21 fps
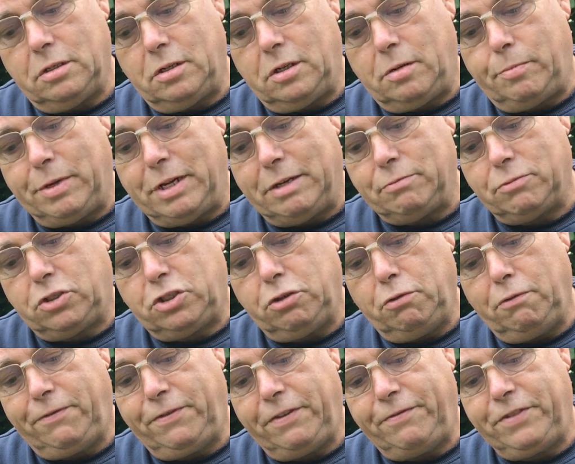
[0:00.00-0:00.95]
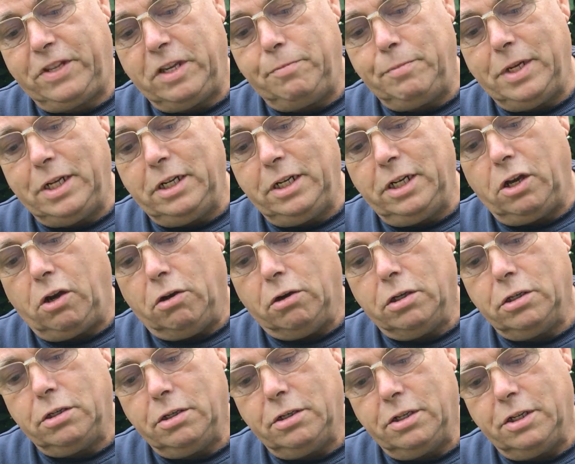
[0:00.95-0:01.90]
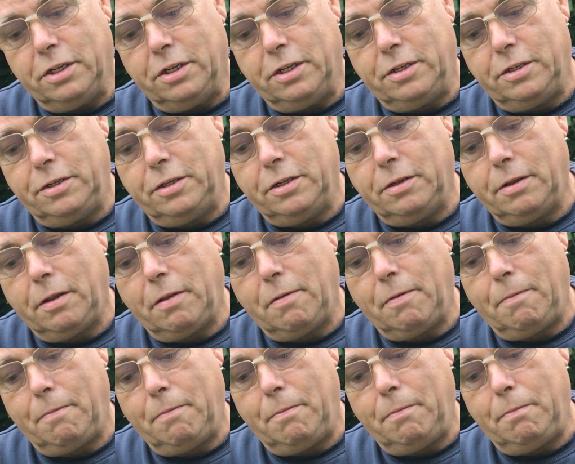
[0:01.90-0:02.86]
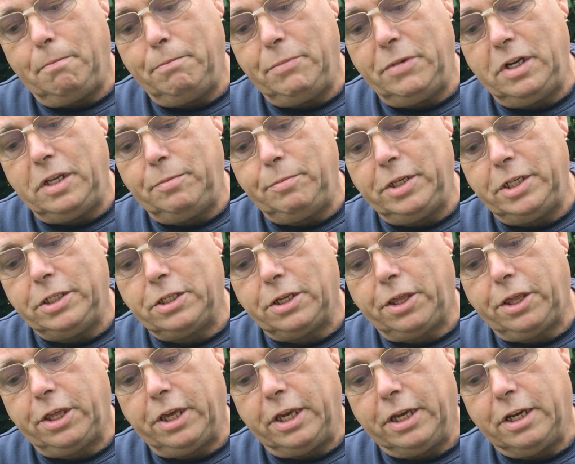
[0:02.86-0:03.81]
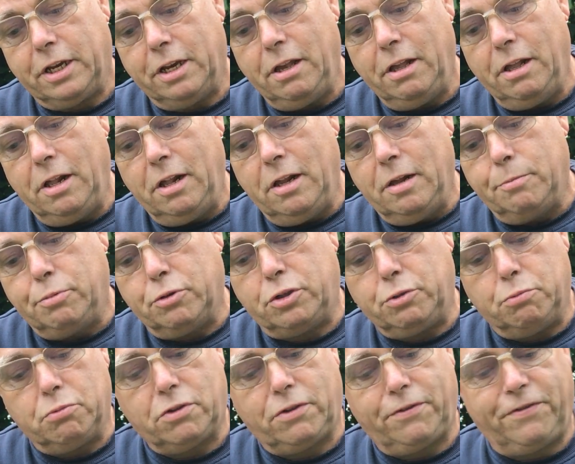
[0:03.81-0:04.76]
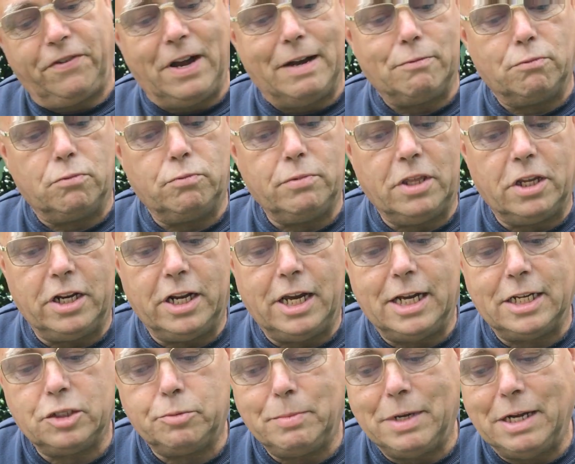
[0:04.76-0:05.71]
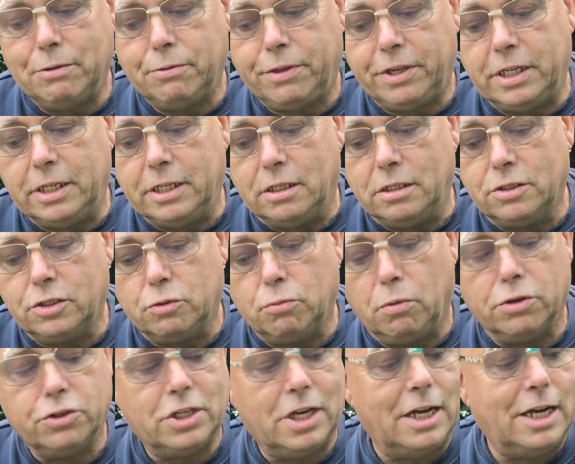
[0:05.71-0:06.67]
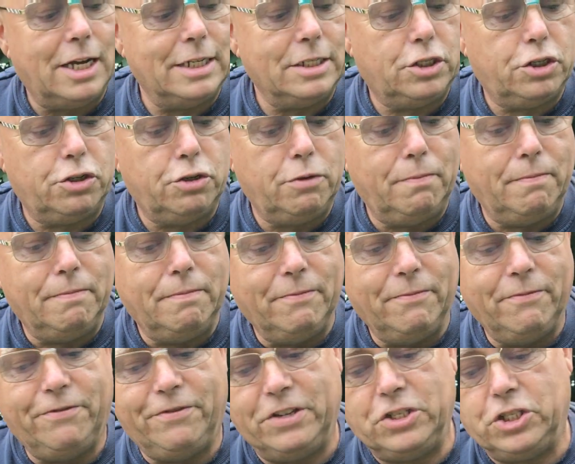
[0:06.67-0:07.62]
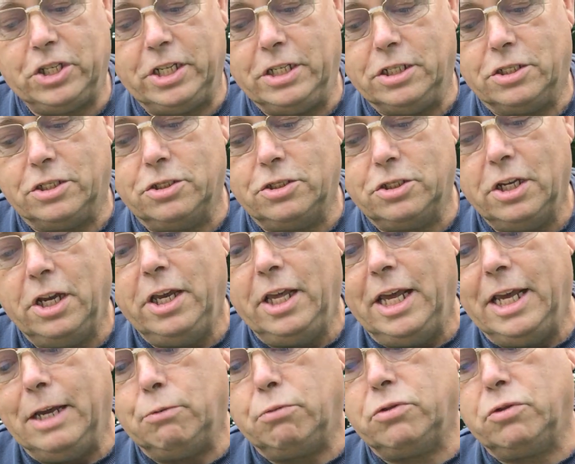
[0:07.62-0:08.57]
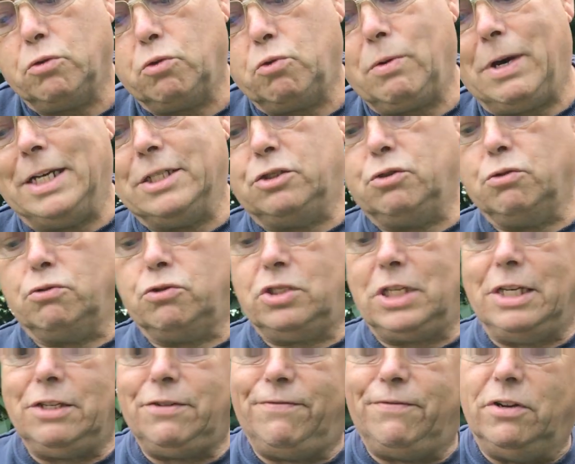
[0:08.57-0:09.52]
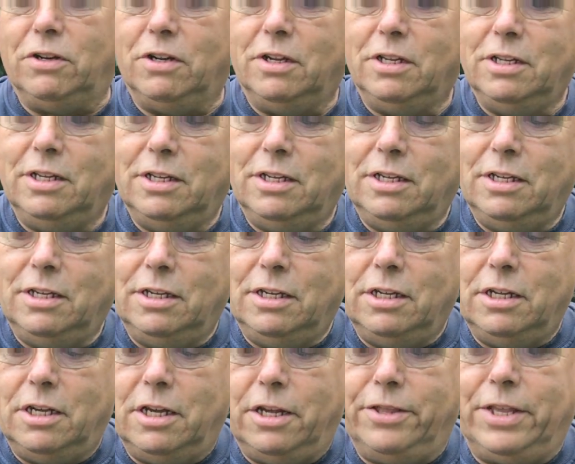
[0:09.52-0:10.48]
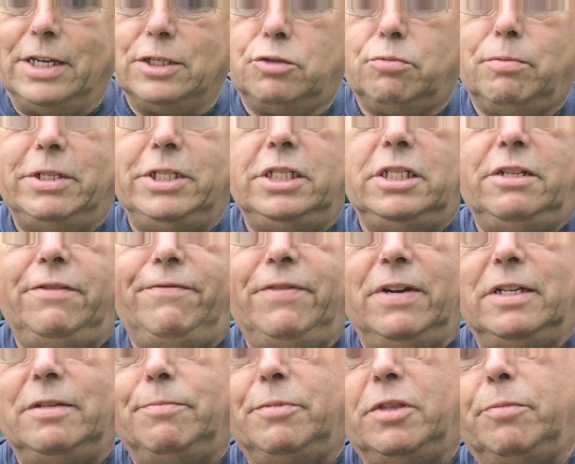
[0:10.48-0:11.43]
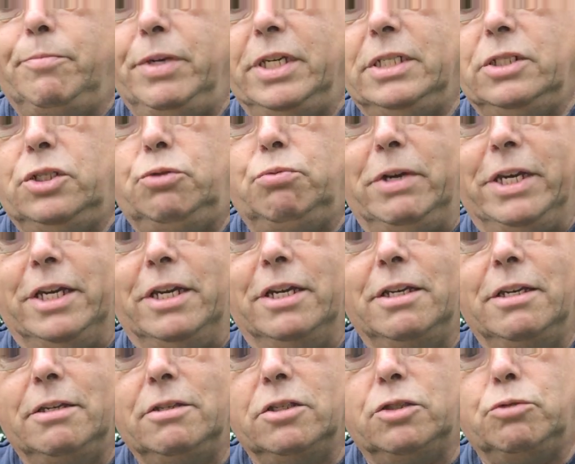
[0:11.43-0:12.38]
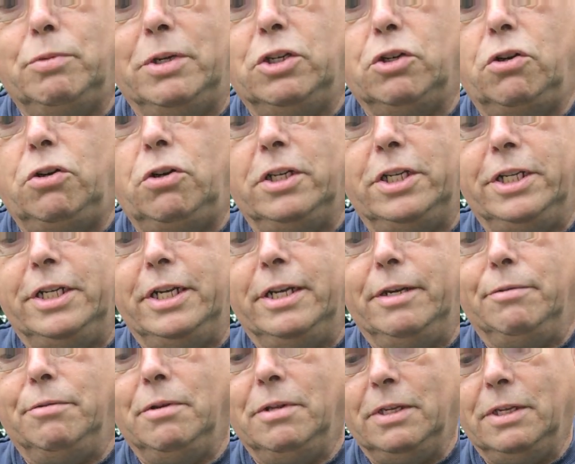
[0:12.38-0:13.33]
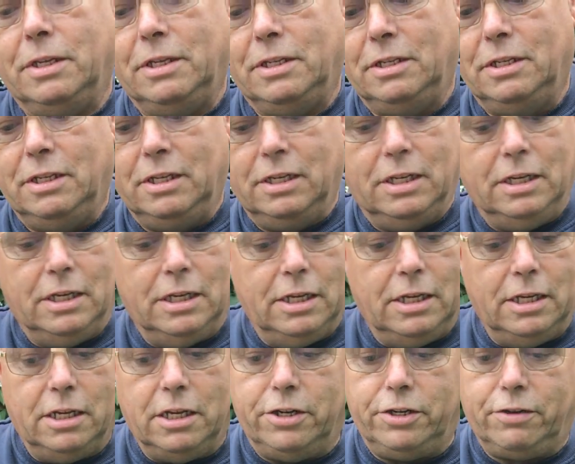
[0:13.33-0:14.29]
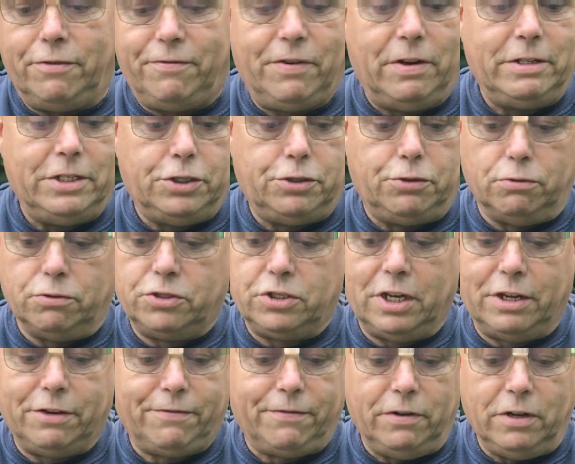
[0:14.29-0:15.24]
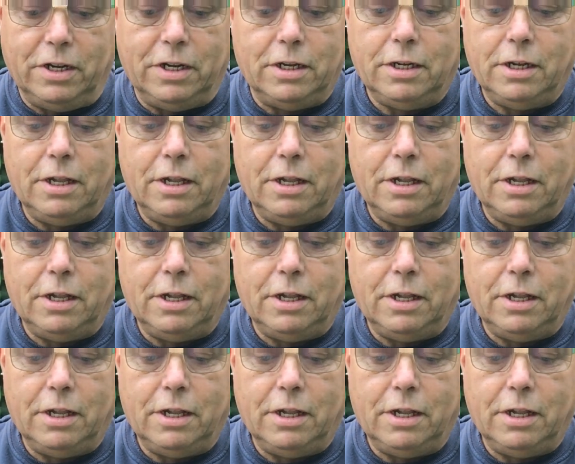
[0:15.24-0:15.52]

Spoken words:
about 250mm long and a millimetre thick, but it was found with the largemouth eels, the ones that I term fish eaters, it wasn't quite successful. And that's when he developed the big twig, as we call it now, and it's very successful.